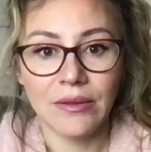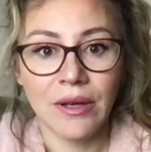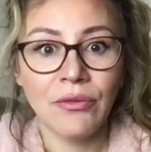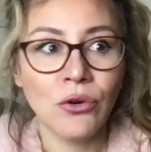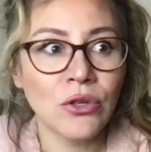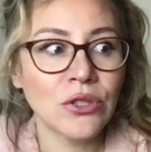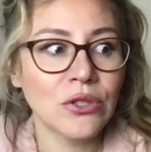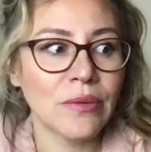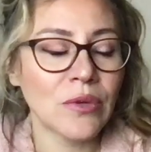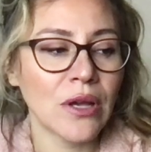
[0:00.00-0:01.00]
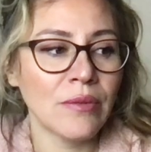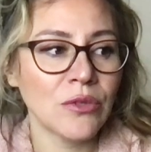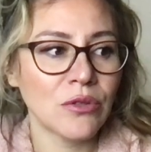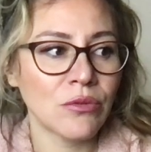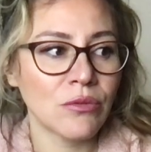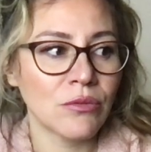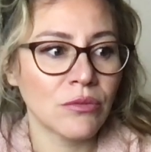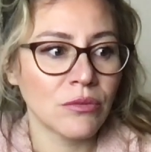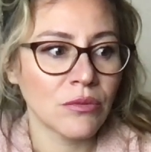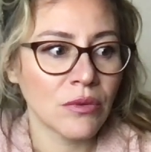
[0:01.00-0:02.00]
Of course, sometimes
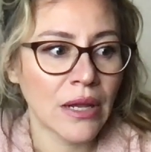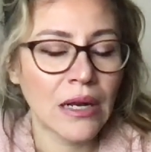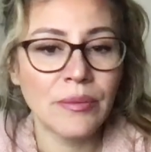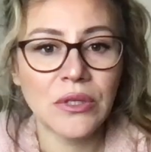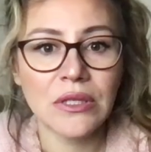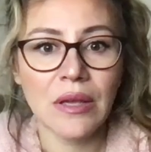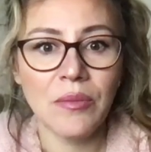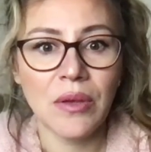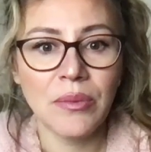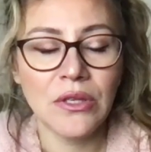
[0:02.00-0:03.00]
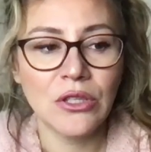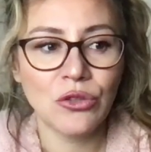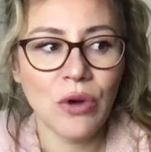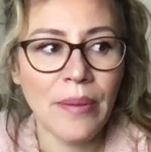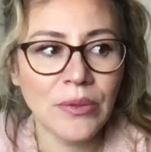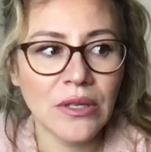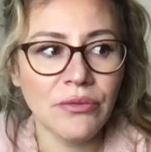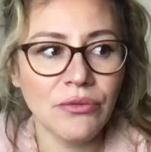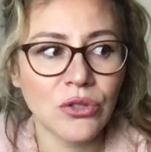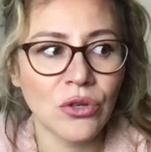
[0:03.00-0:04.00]
eclipses can be a bit disruptive,
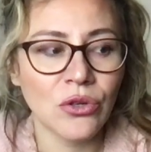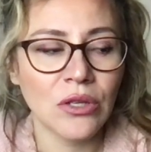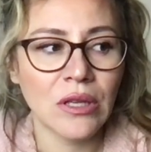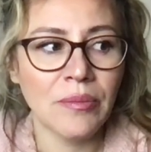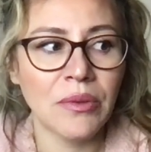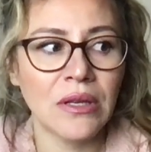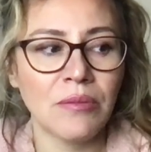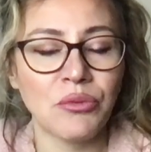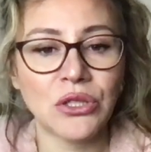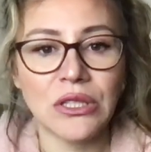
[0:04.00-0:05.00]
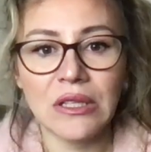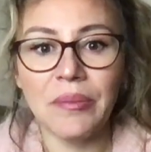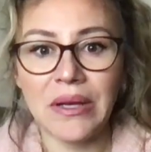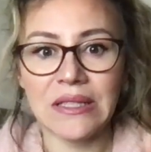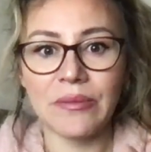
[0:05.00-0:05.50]
so it can be preceded by some